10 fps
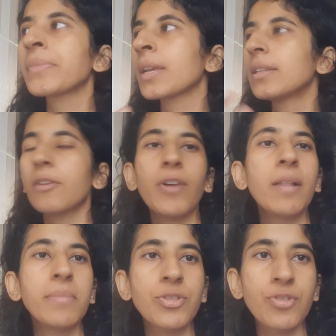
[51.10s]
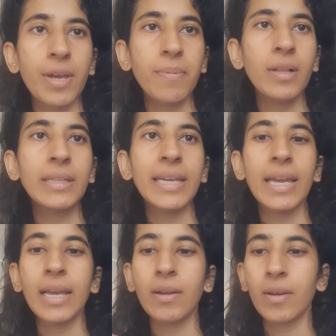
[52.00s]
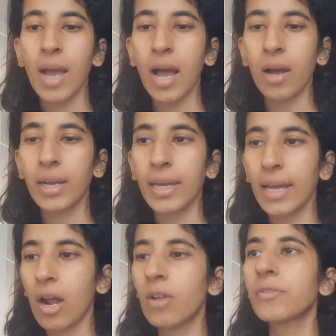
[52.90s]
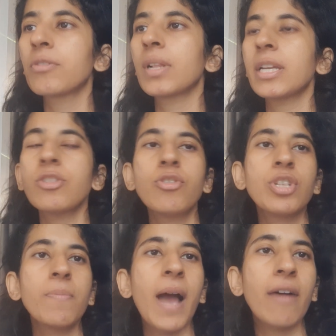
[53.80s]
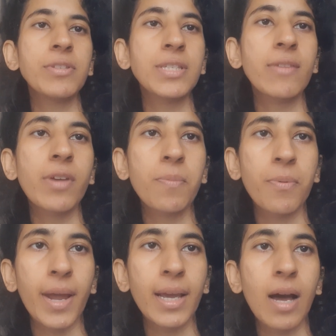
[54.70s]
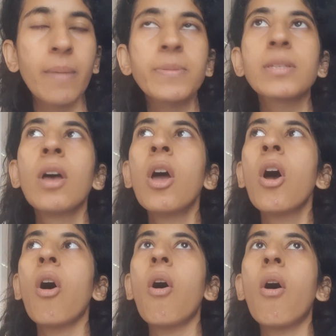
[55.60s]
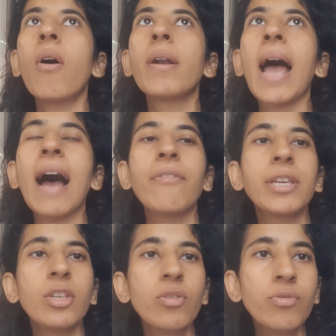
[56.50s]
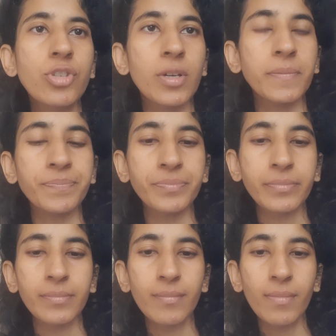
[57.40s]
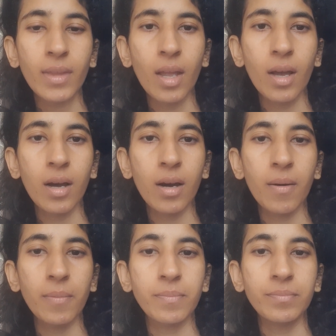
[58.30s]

They felt miserable, they get out of the relationship, have a severe breakups, or have a huge uh,